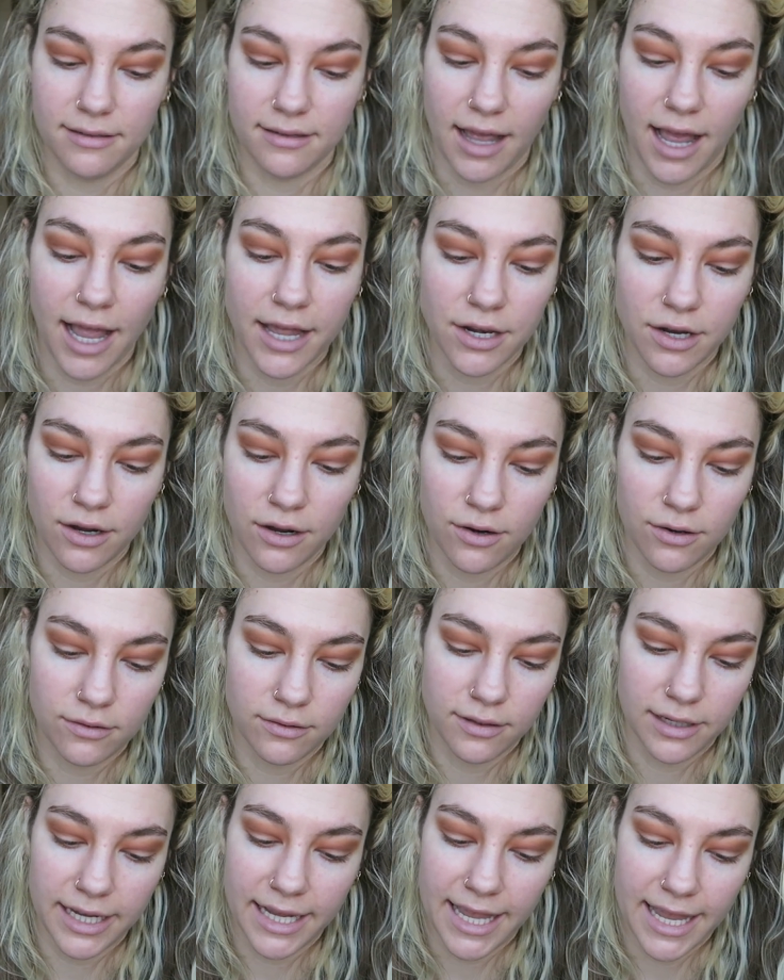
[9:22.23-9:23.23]
I know,
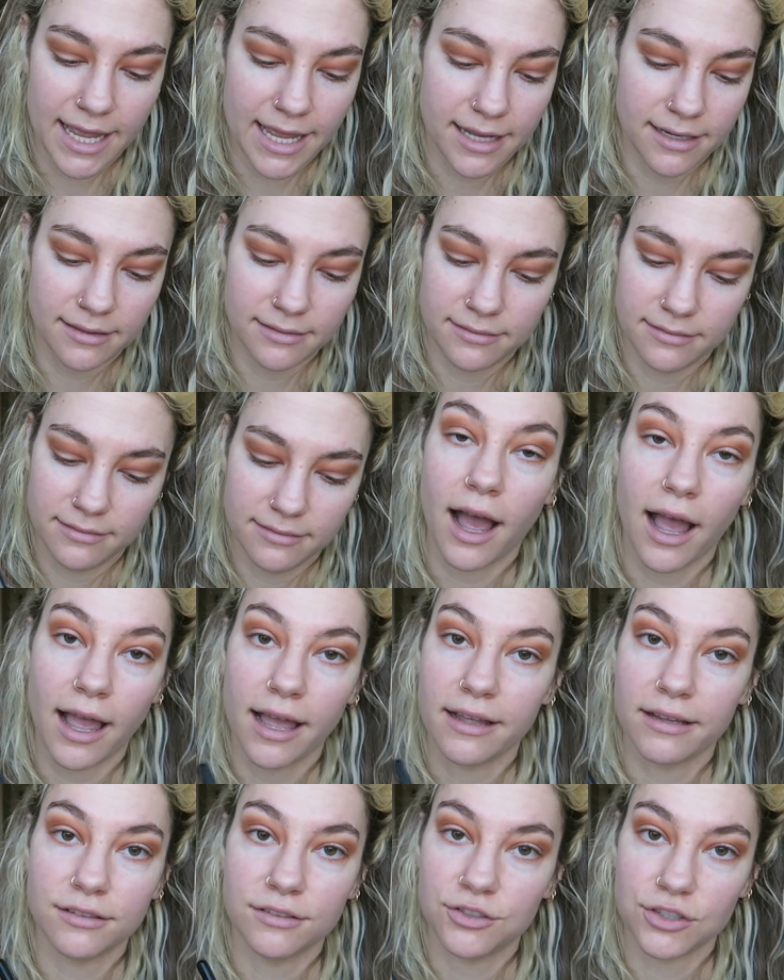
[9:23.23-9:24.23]
again,
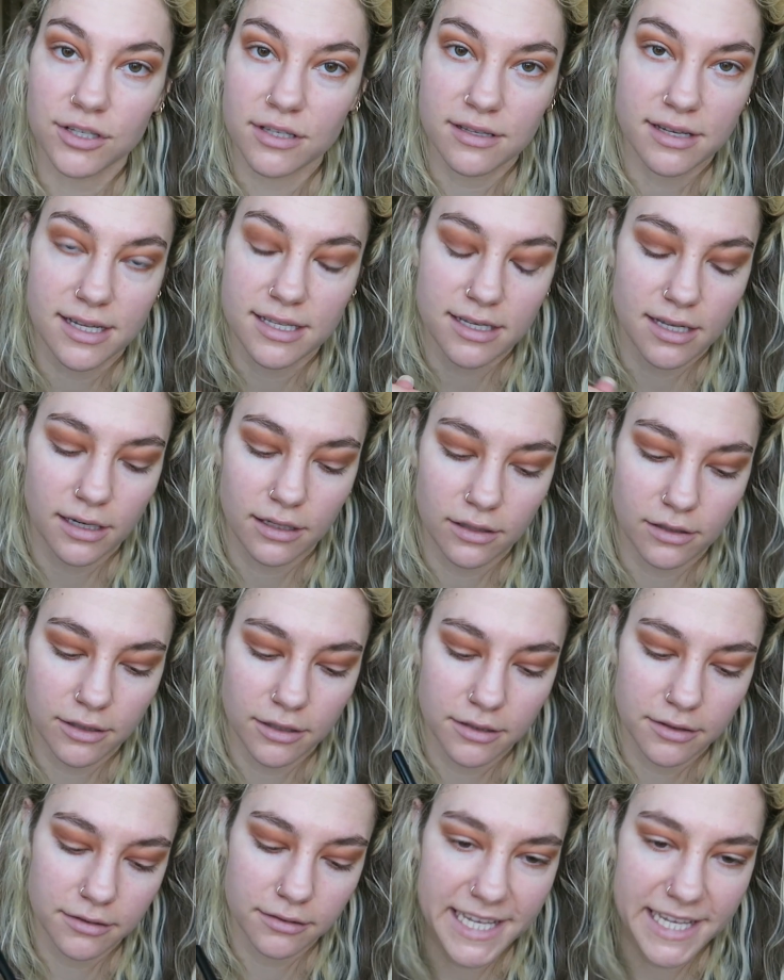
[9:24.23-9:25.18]
it's gonna look